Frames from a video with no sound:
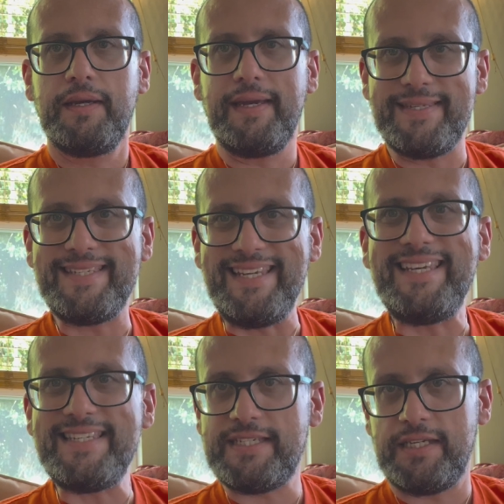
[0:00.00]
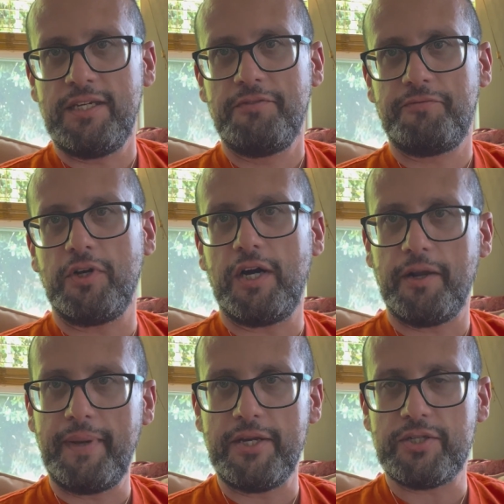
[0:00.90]
easy for
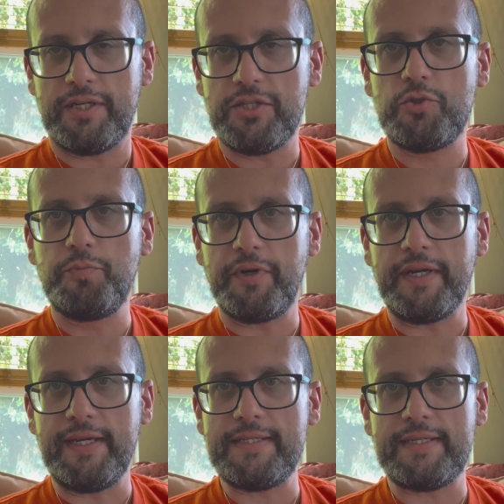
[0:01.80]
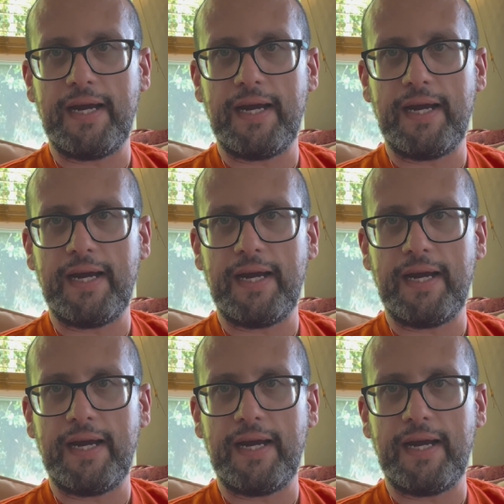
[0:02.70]
automation. It's super easy.